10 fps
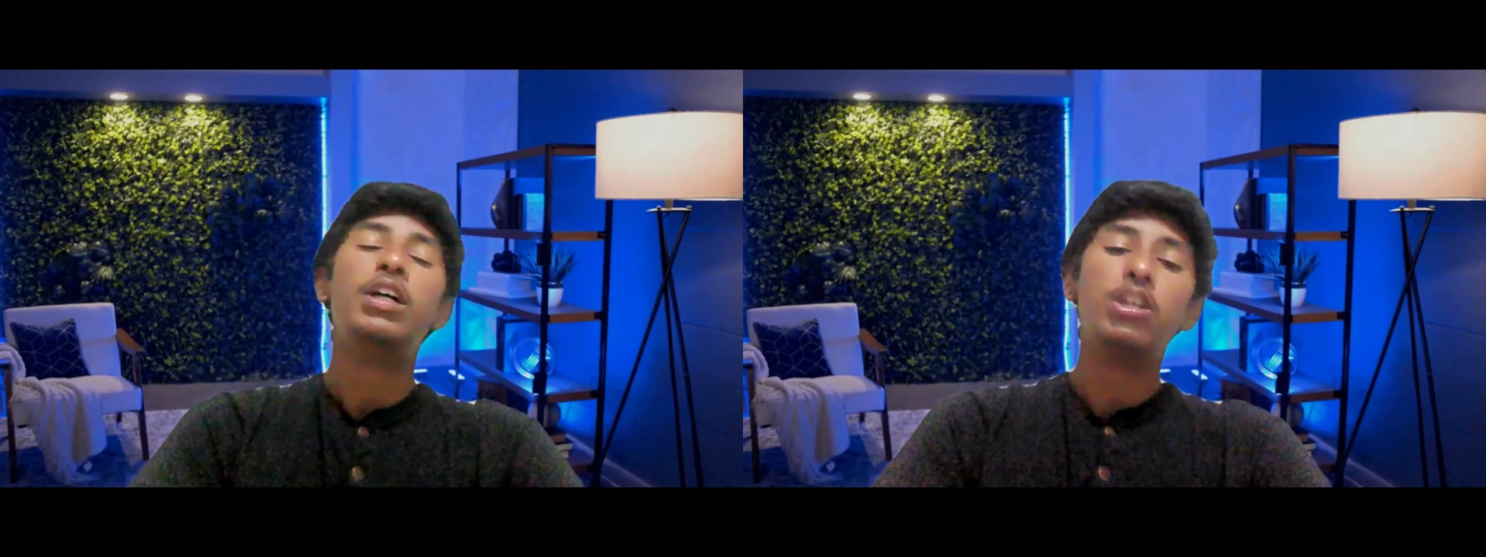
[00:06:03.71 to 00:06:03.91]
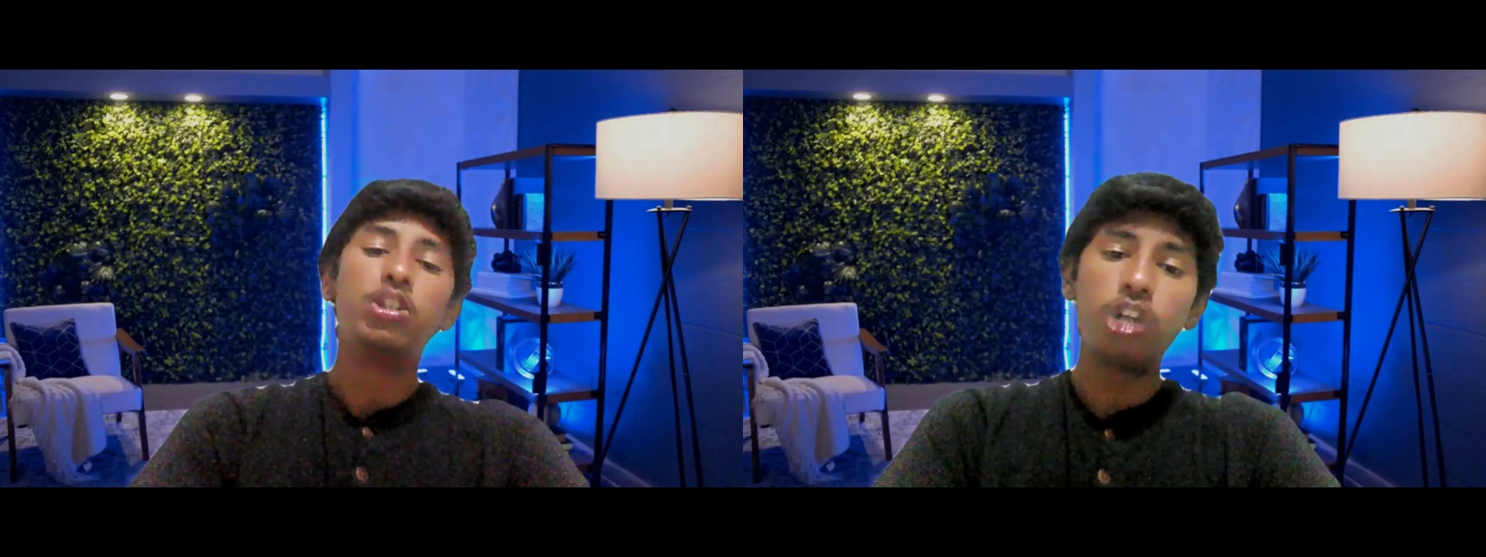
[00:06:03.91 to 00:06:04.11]

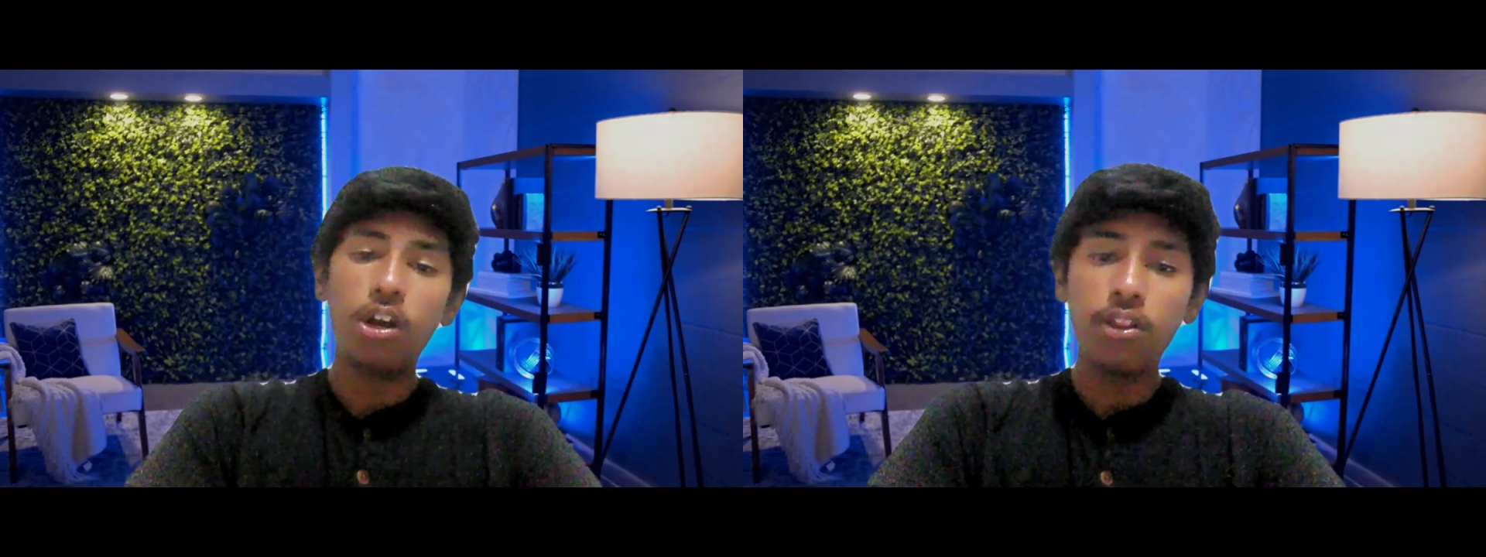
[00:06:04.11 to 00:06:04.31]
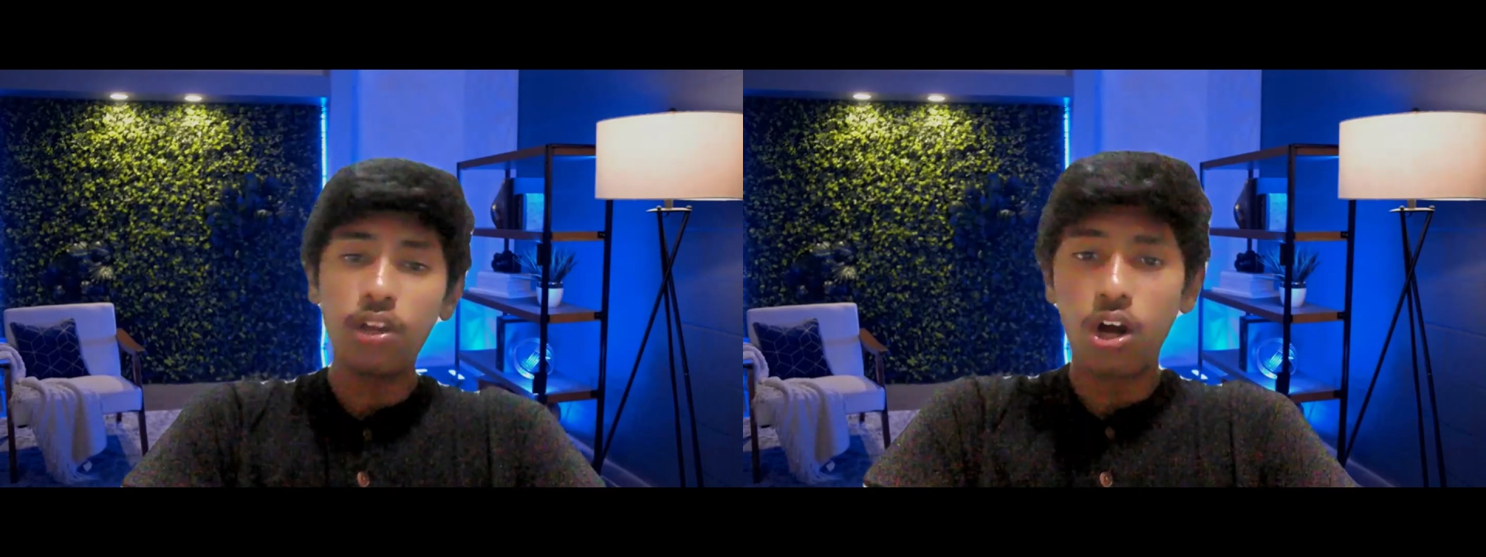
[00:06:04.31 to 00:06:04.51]
you
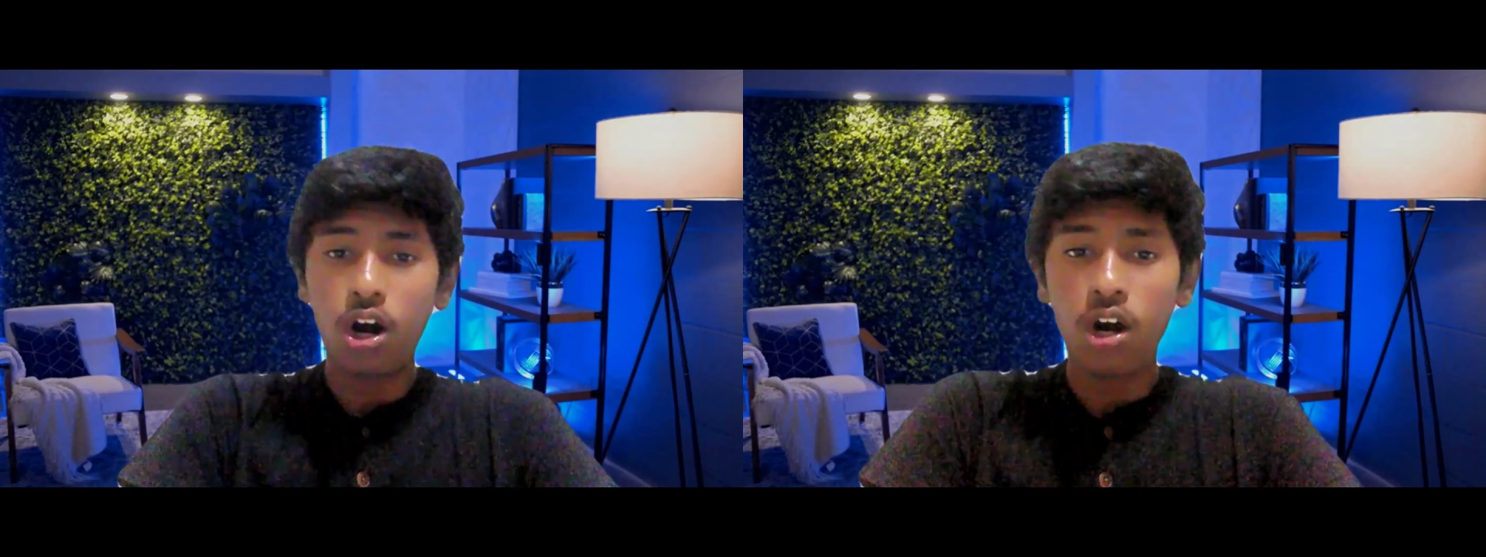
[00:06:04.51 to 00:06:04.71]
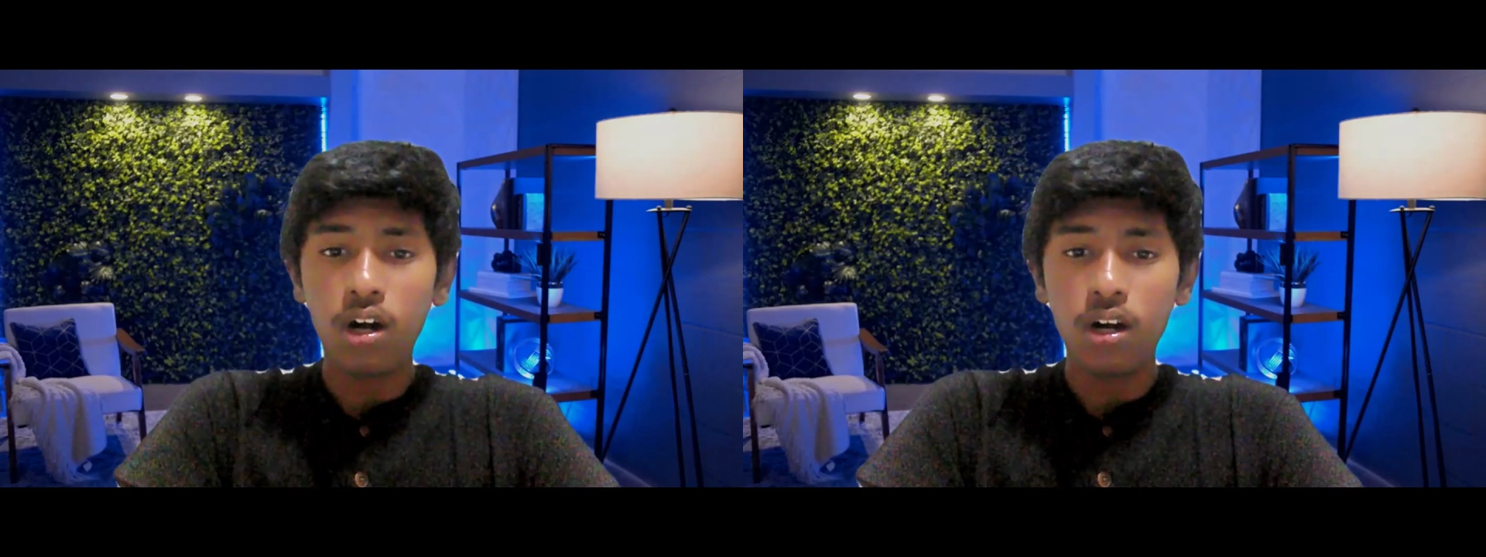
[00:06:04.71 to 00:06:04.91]
start the
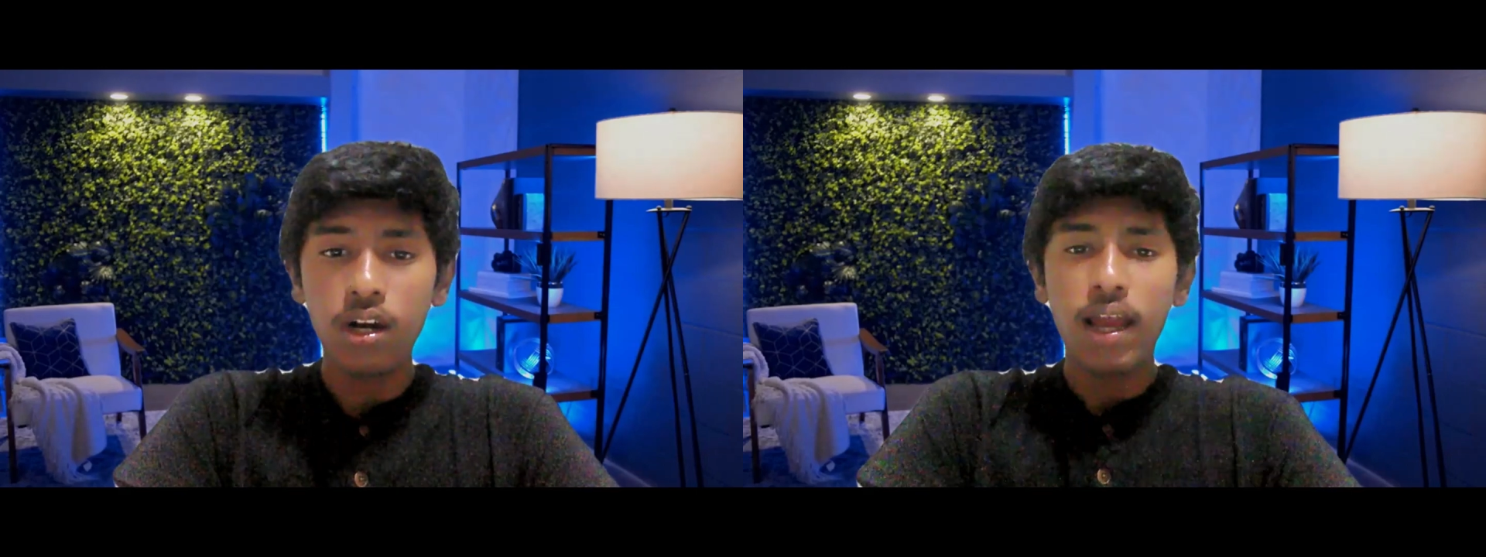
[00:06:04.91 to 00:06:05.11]
car